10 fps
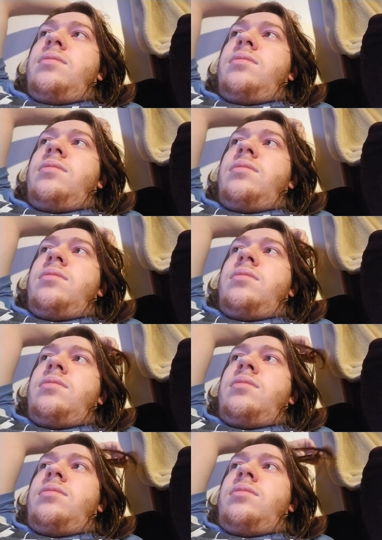
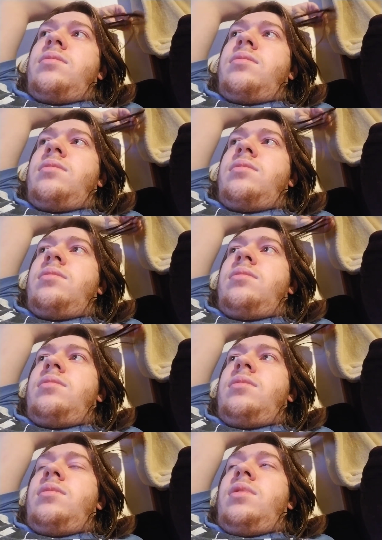
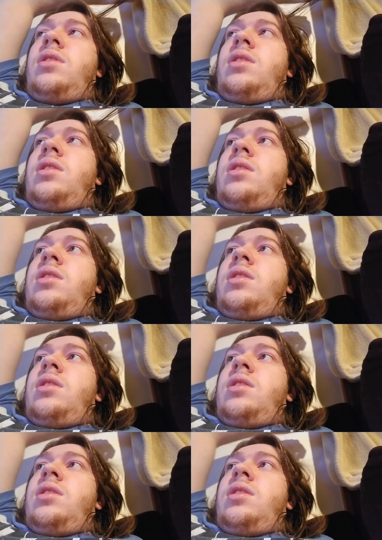(no one is talking)